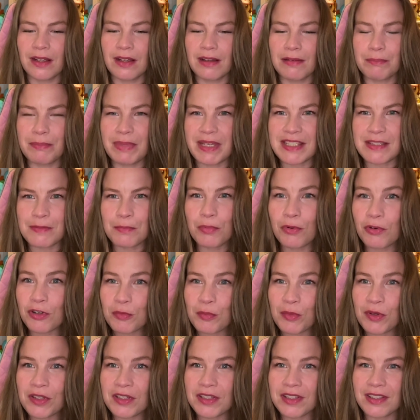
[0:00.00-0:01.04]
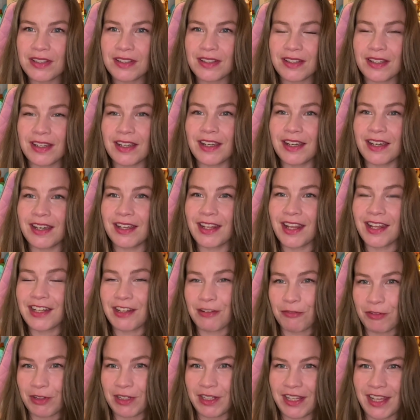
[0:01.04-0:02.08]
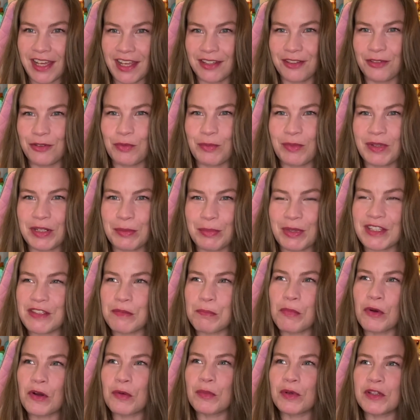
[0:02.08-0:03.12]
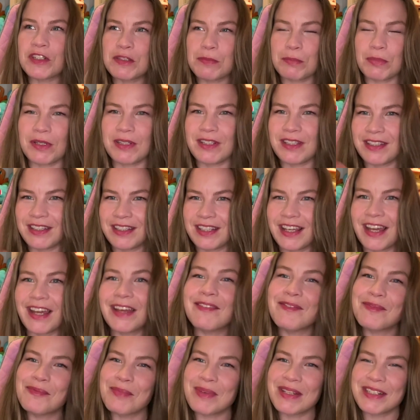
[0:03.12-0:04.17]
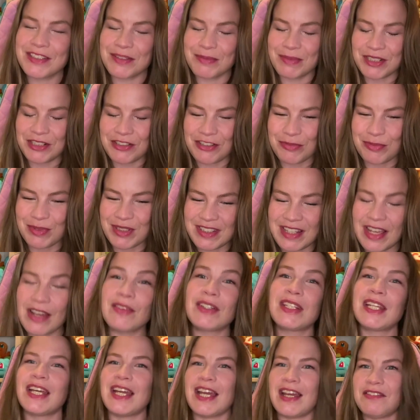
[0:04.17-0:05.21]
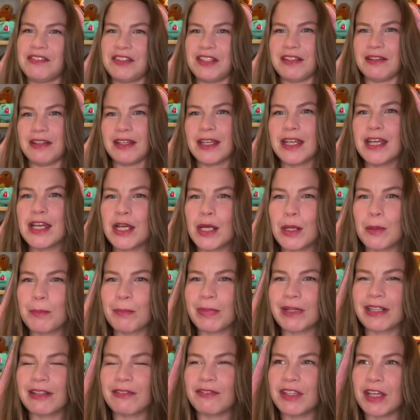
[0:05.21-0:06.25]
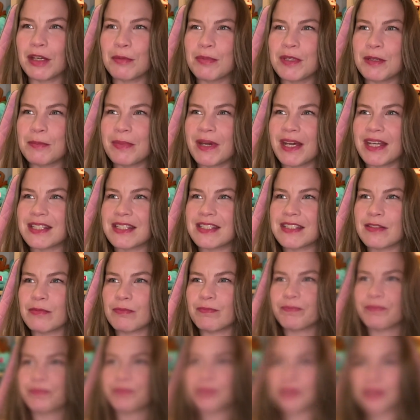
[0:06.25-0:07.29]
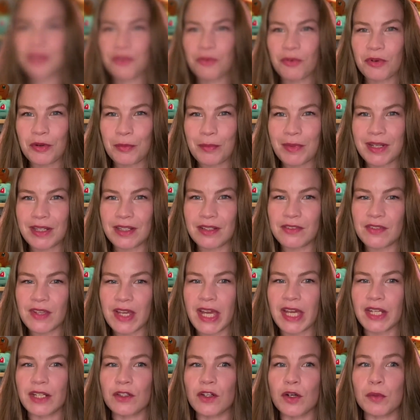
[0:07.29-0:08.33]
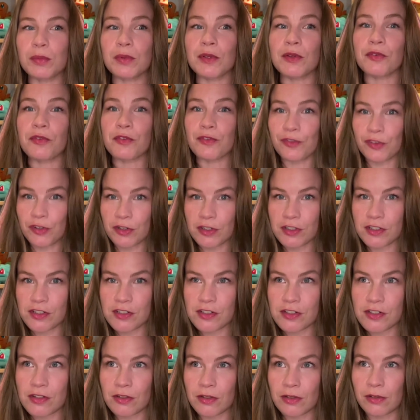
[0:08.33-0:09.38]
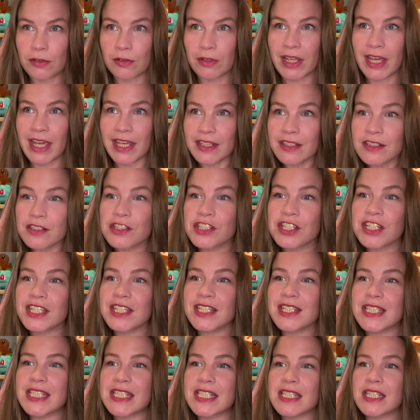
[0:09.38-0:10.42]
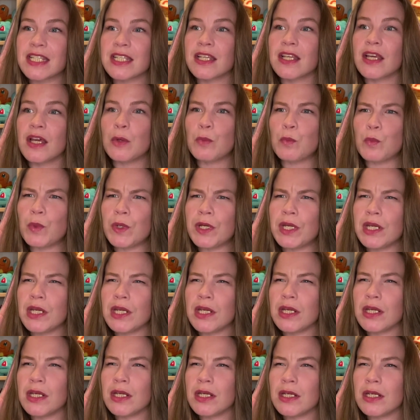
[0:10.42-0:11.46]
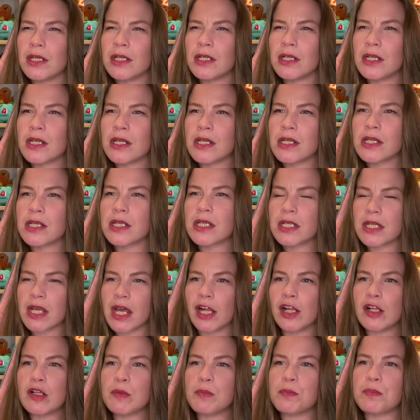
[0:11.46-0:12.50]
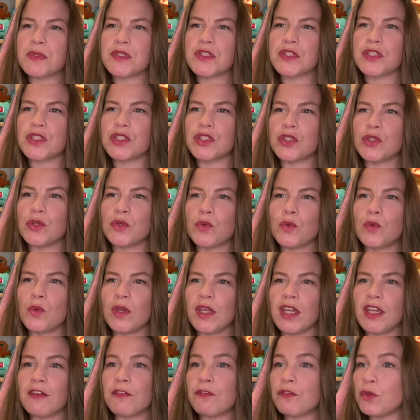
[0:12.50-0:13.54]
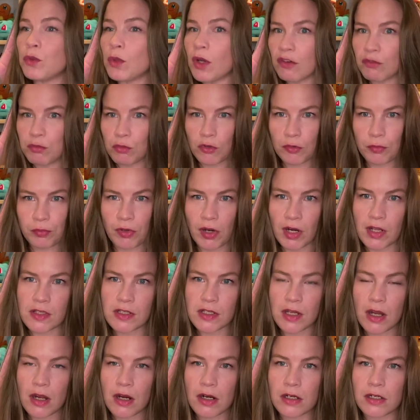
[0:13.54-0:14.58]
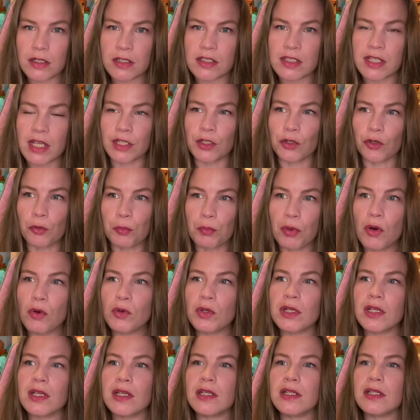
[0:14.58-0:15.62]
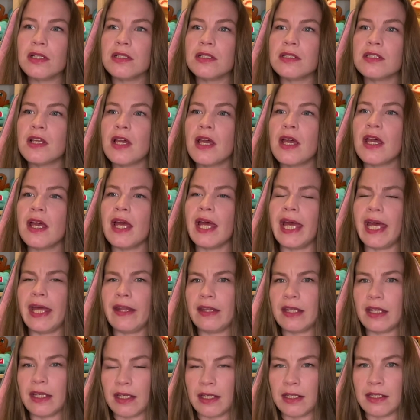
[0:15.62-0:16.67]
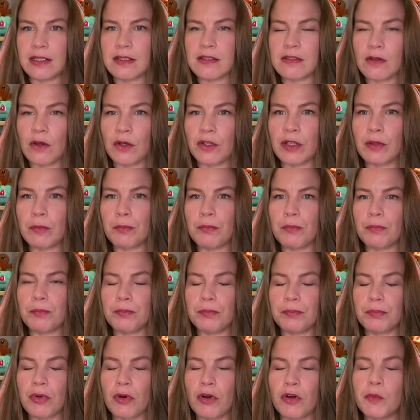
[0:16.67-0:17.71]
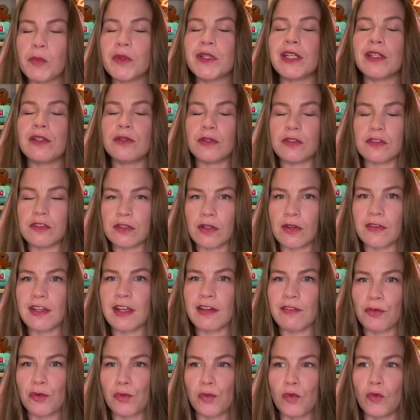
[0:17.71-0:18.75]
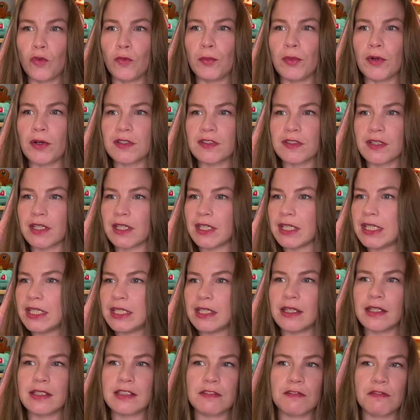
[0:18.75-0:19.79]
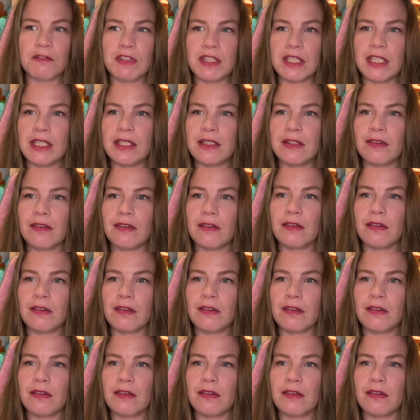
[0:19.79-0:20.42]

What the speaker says: basic Pokemon, and I definitely had too many basic Pokemons, but I've made some adjustments now and I have the Battle VIP pass. Also got recommended to add a couple of reversal energies, which helps you if you have more prize cards than your opponent, and it's on a Pokemon that does not have a rule box, like EXVs